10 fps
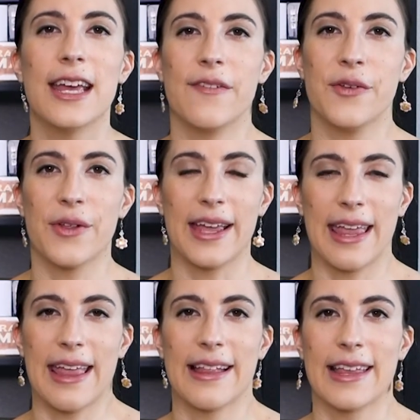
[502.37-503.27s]
if you like
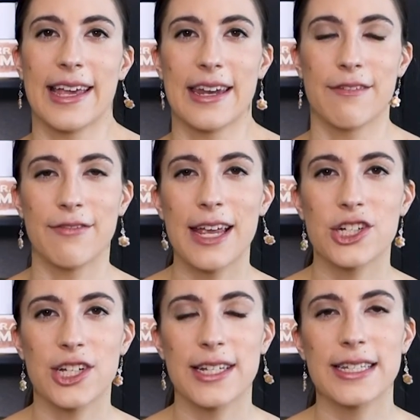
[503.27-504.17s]
alien
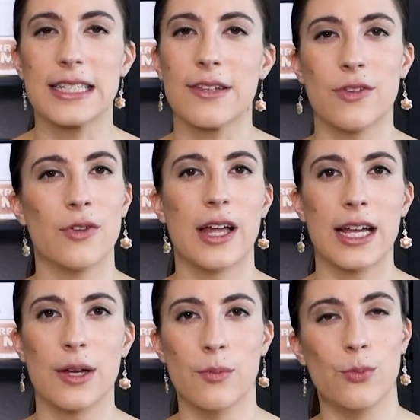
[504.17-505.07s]
invasions, if you
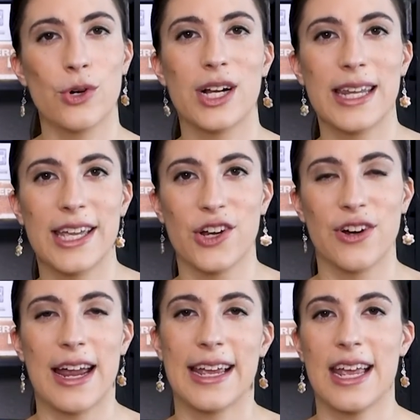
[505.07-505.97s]
like morally
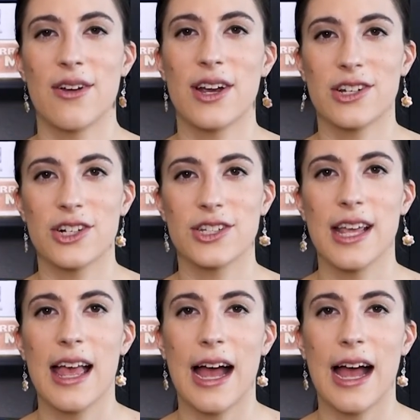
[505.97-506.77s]
gray characters,